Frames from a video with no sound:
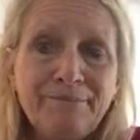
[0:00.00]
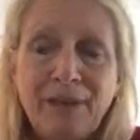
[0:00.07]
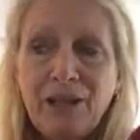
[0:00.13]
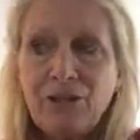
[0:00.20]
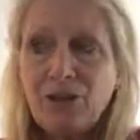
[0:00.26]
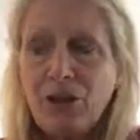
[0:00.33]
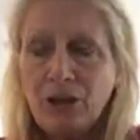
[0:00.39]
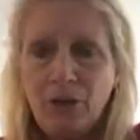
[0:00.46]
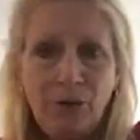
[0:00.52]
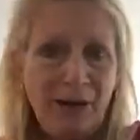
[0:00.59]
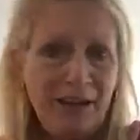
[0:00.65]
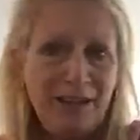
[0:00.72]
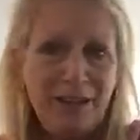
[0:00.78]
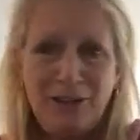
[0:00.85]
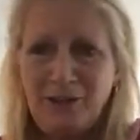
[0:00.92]
I taught you
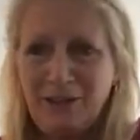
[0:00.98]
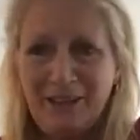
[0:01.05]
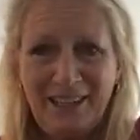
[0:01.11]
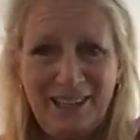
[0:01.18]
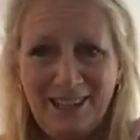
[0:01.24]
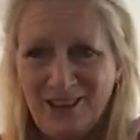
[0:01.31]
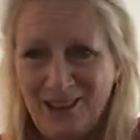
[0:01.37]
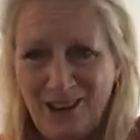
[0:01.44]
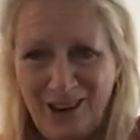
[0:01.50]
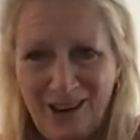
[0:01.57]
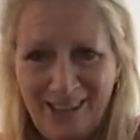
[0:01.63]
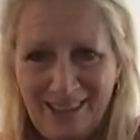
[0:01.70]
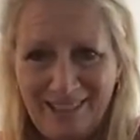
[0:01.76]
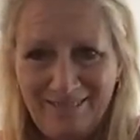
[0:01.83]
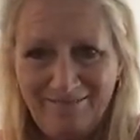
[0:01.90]
how to do it in
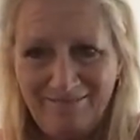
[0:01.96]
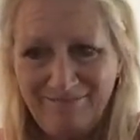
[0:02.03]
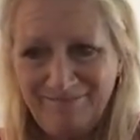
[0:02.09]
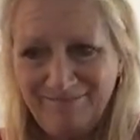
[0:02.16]
kindergarten